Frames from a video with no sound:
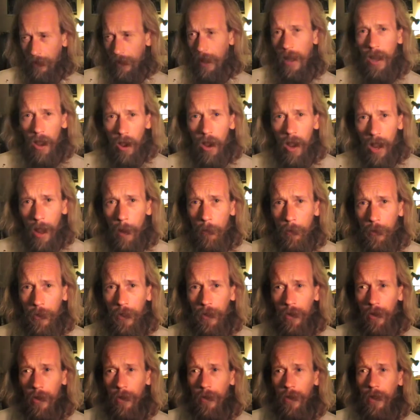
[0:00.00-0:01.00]
They are
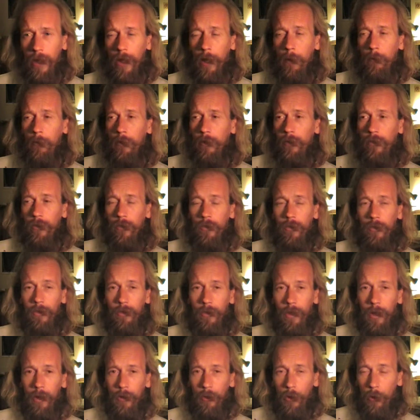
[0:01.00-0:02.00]
happening, aren't they? I mean, just,
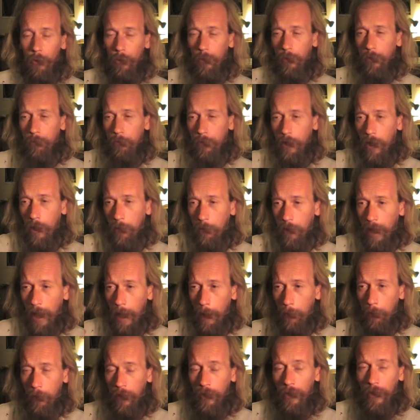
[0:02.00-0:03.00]
I know we become
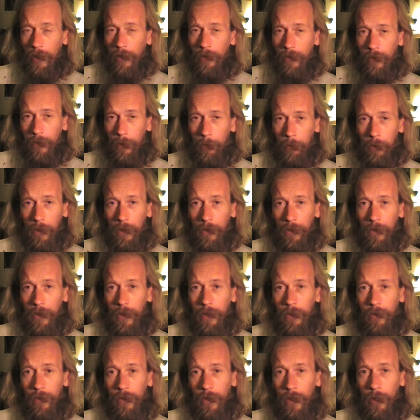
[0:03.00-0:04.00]
apathetic about
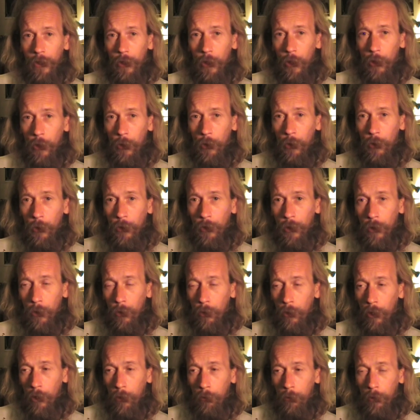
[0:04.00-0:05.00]
things that are going on in the
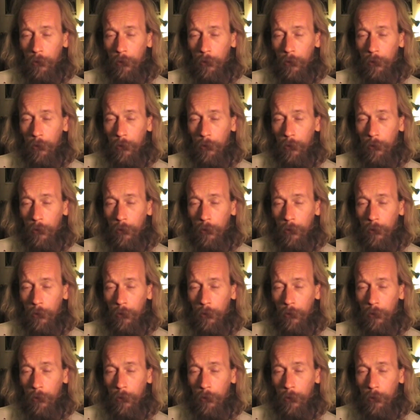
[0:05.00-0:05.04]
world,